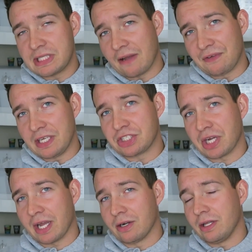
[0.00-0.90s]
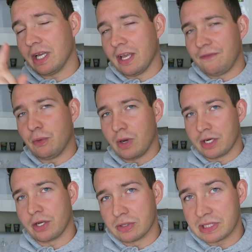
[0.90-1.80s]
Stefany's channel if you want
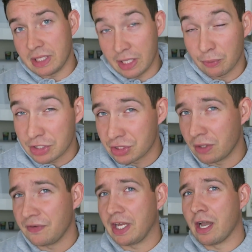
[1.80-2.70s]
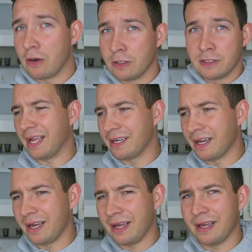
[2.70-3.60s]
to go see the original video. And
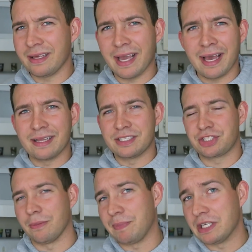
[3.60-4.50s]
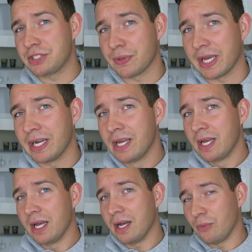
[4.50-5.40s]
uh, yeah, let's jump into it.
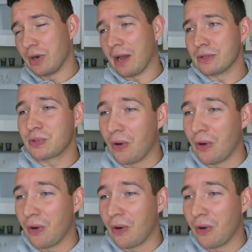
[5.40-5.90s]
When I was